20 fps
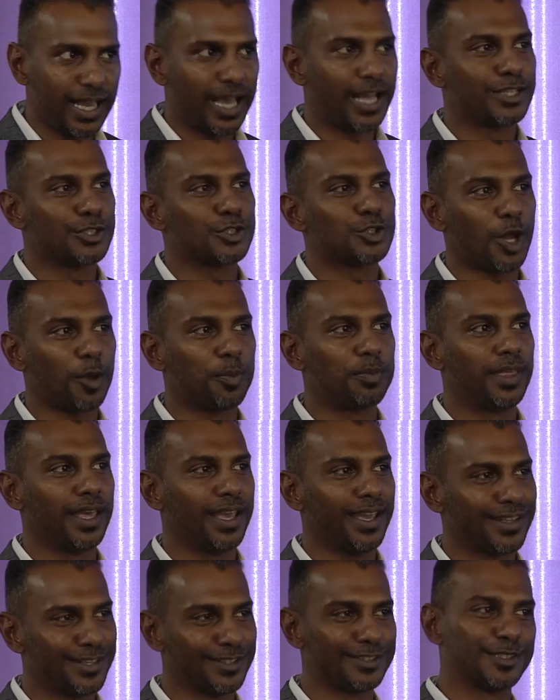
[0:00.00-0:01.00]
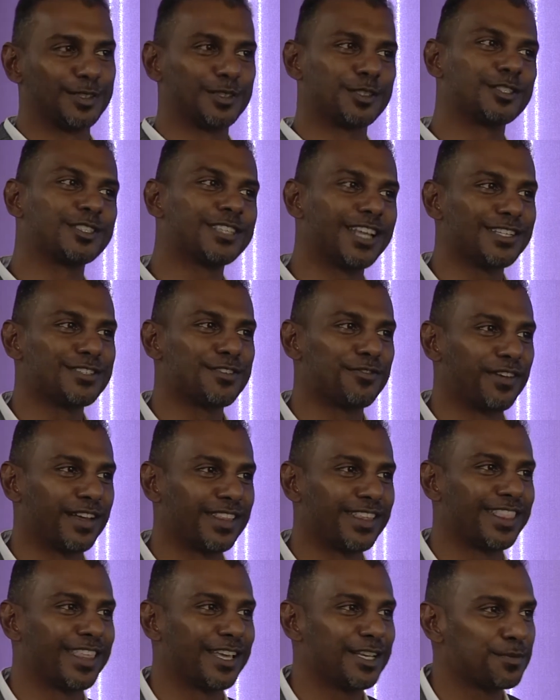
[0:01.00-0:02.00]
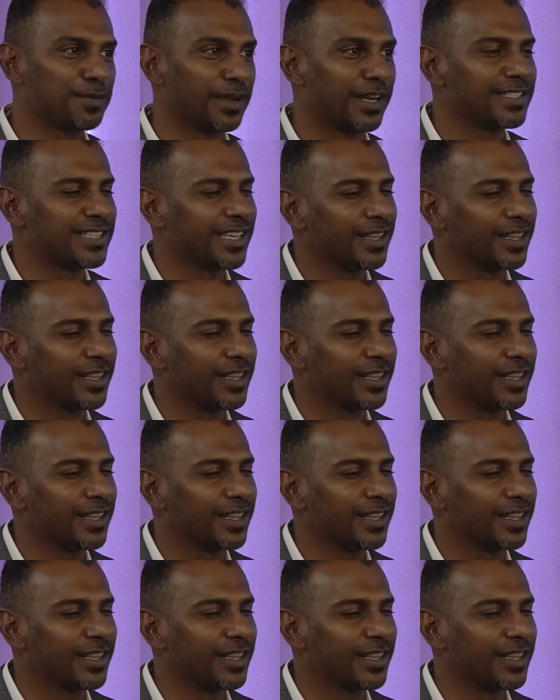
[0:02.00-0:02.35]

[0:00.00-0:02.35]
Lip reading: I'd stop there. There's tons of other things, but I'd say